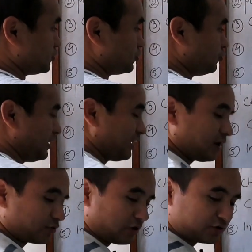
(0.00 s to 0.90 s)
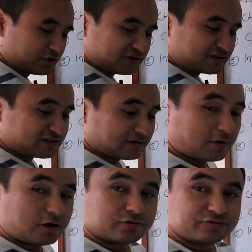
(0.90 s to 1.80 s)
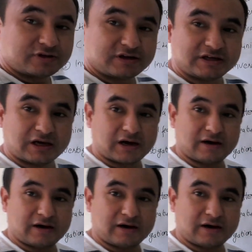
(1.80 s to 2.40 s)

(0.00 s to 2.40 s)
we are not going to discuss about the